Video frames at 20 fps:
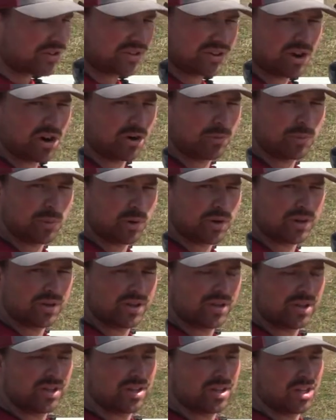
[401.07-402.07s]
of the cardboard.
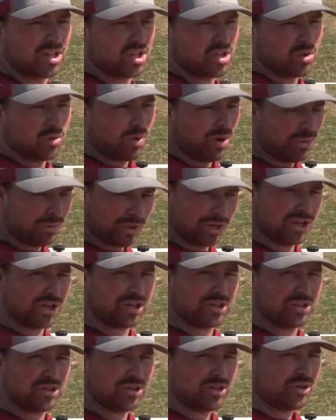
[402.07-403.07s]
What we're
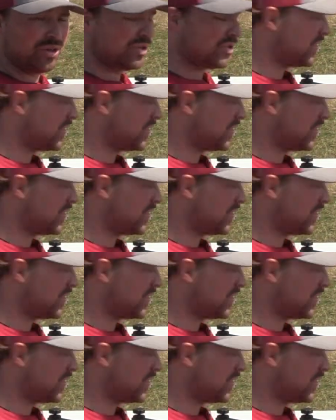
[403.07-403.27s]
gonna do